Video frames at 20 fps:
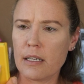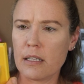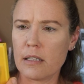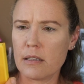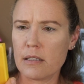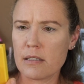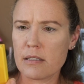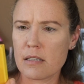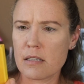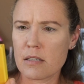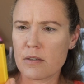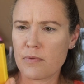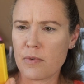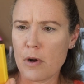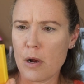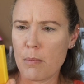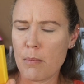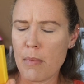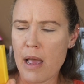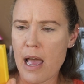And this is
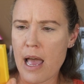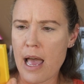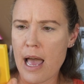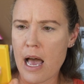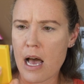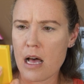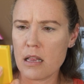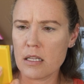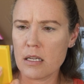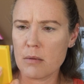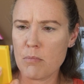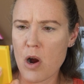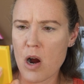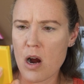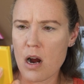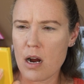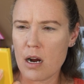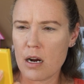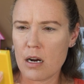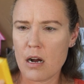from Alamar